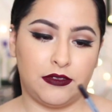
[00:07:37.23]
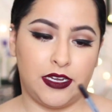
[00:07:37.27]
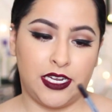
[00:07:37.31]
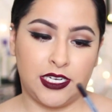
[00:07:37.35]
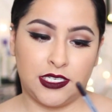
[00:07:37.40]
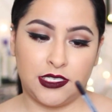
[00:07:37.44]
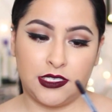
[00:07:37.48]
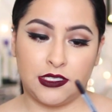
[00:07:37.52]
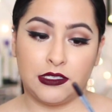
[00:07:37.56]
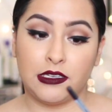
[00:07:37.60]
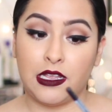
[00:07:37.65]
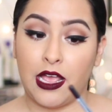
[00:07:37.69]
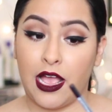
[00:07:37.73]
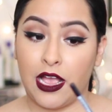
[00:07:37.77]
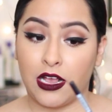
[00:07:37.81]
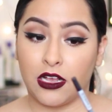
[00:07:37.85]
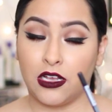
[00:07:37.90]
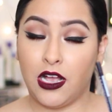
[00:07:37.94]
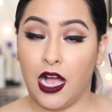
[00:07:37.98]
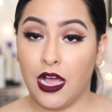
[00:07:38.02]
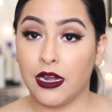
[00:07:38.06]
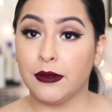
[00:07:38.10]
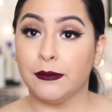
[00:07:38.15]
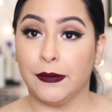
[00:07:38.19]
It's a
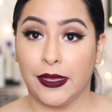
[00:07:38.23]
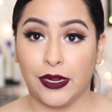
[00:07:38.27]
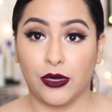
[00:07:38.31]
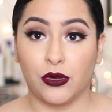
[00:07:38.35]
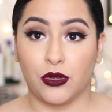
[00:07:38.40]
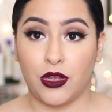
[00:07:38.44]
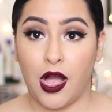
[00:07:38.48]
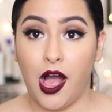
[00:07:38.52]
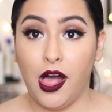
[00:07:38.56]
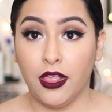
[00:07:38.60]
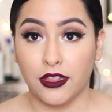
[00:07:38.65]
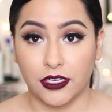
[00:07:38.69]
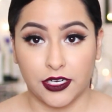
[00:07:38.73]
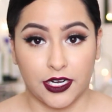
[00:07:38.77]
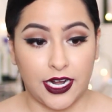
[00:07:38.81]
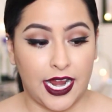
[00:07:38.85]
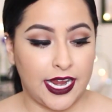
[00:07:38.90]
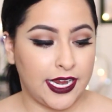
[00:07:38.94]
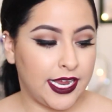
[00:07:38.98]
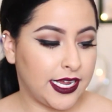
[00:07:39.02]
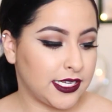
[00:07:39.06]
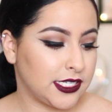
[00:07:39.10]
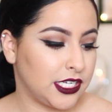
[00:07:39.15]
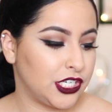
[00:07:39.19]
gunmetal color.
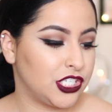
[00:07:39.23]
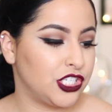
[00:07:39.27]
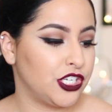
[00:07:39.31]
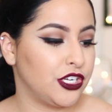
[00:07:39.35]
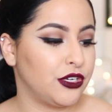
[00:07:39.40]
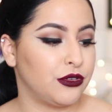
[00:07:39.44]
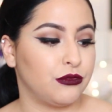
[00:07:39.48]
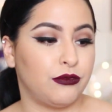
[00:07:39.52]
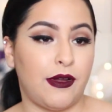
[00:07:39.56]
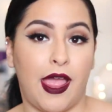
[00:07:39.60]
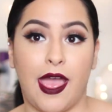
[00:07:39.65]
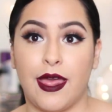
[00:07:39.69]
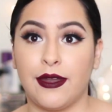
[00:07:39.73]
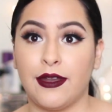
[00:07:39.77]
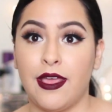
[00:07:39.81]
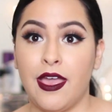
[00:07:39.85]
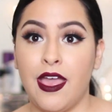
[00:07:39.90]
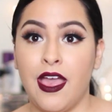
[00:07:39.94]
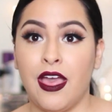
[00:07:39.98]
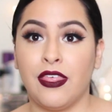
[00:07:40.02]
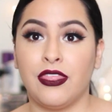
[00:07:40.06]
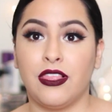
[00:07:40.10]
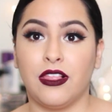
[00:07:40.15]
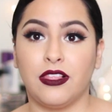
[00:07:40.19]
I guess I should have read
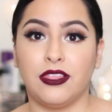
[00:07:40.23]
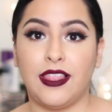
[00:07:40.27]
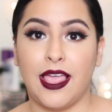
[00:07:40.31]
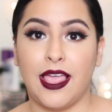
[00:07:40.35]
the